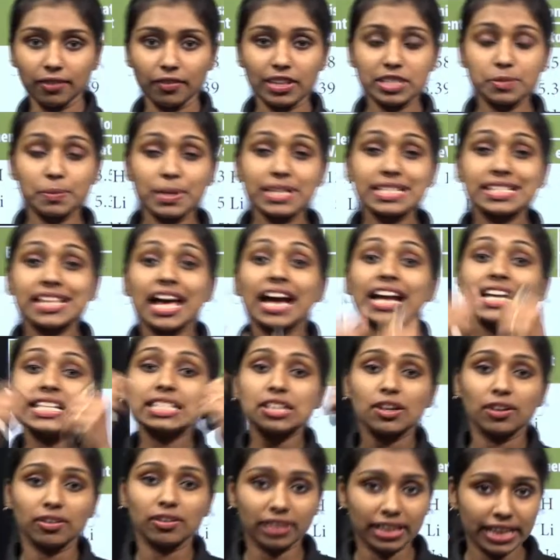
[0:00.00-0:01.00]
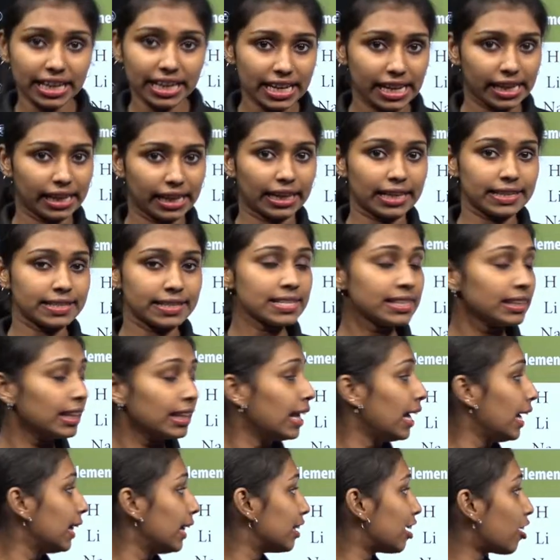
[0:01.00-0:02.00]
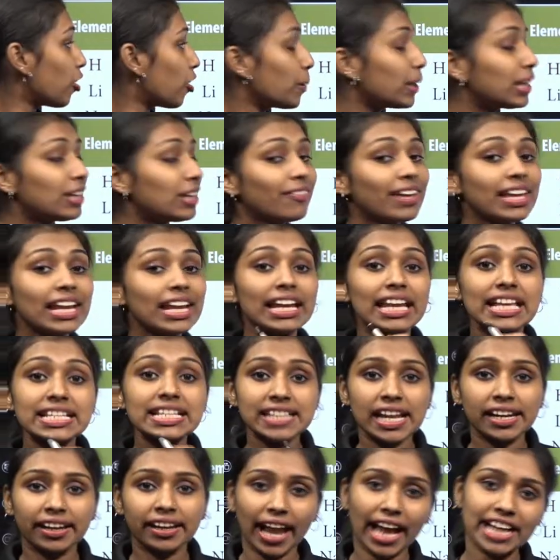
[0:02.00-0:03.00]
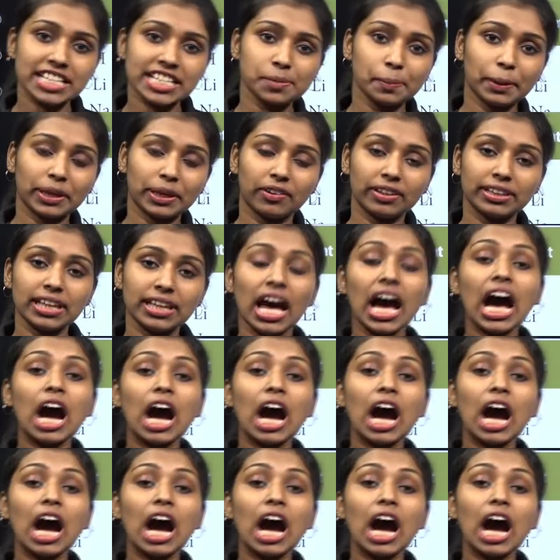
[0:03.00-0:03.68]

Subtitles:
Which means size already increases. There will be the very less attraction between the